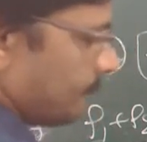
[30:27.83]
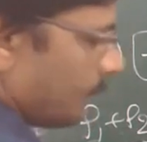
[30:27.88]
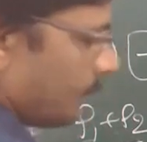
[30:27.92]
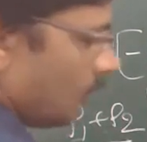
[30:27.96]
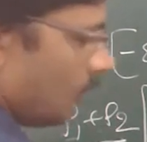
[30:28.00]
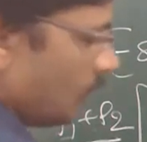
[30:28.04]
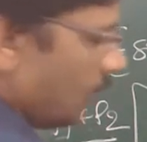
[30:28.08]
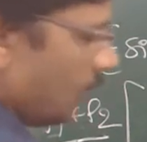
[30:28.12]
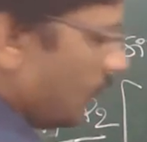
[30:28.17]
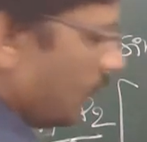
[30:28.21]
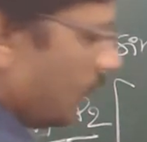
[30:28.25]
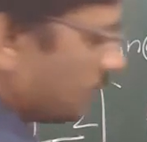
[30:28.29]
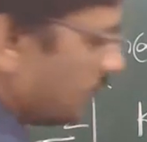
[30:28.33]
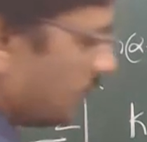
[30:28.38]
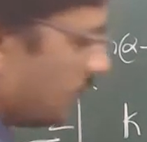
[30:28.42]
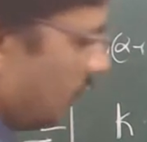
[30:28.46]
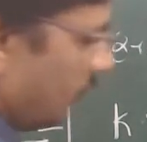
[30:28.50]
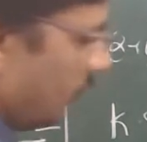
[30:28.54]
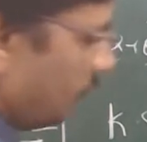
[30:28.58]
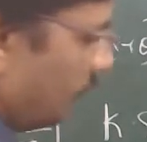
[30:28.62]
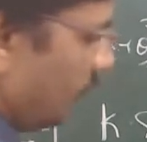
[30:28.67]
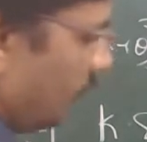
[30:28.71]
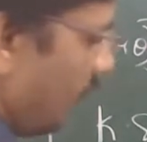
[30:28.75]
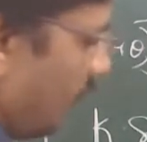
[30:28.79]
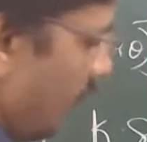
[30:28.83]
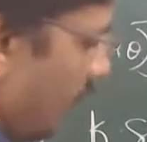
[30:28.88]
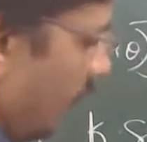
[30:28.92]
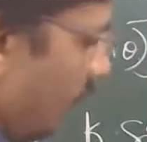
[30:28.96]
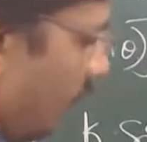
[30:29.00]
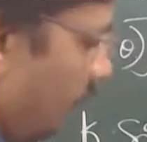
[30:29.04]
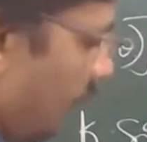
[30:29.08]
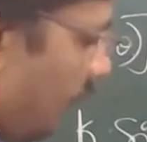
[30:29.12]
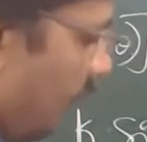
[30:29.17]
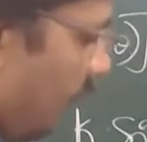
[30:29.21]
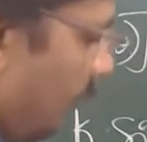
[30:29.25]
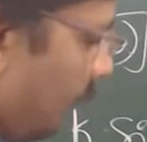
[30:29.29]
cos of
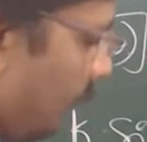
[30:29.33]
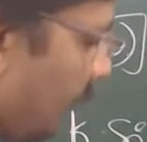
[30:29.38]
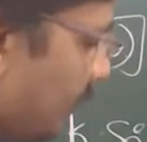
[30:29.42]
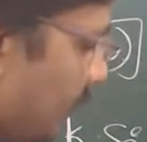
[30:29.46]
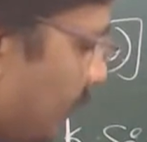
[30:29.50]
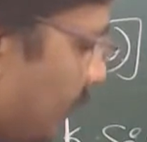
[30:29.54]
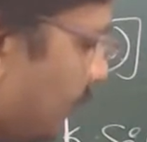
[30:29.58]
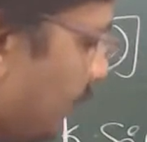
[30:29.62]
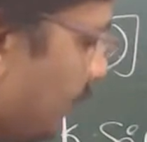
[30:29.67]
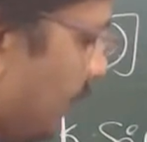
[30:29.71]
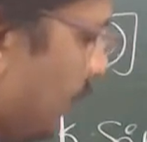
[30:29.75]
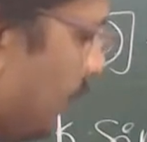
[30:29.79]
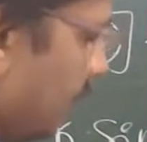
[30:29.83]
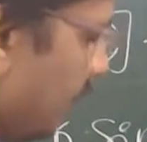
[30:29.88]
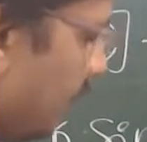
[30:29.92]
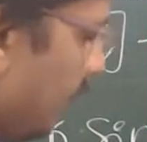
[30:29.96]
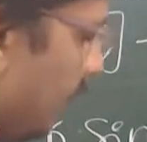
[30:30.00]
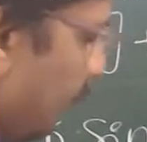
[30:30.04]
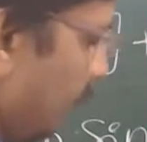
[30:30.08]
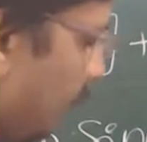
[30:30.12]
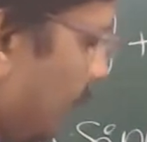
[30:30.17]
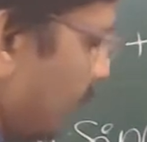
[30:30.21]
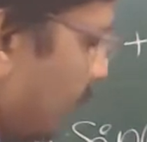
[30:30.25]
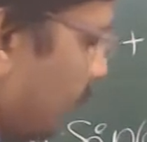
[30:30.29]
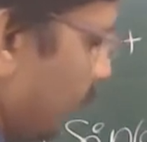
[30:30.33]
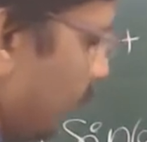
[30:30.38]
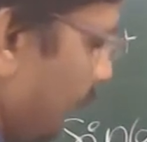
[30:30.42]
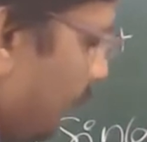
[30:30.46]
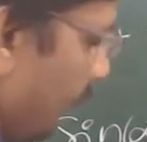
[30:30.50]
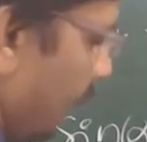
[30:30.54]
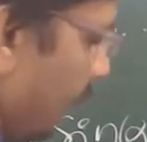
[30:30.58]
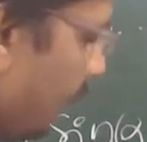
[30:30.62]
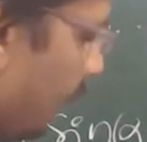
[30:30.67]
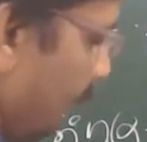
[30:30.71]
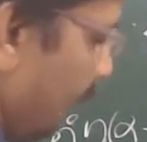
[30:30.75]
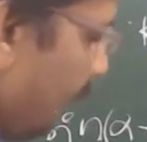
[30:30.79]
alpha plus theta plus
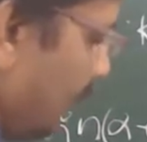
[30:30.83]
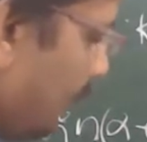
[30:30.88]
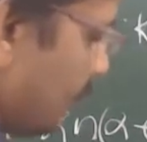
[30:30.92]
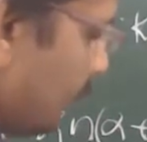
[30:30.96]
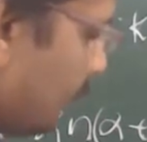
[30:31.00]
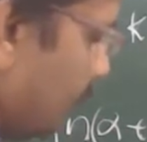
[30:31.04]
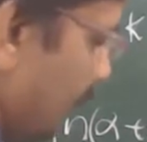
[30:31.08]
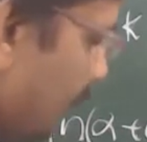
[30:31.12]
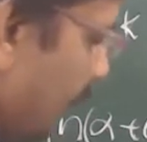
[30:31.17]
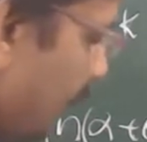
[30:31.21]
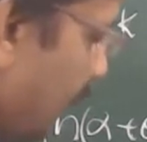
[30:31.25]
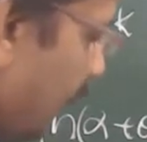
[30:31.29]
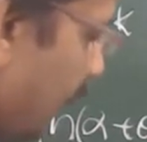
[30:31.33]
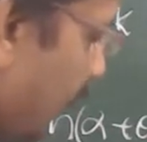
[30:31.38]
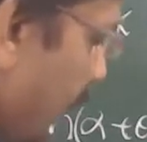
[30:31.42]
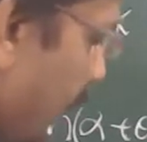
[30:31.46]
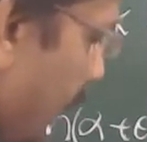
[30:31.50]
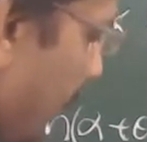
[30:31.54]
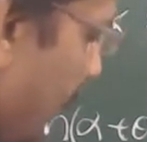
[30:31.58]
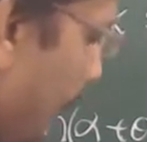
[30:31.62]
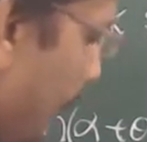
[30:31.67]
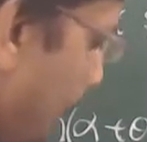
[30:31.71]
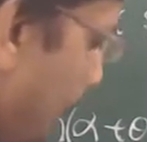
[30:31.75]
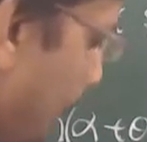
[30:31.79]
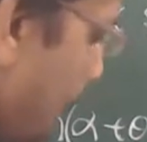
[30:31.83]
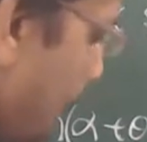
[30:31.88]
phi plus beta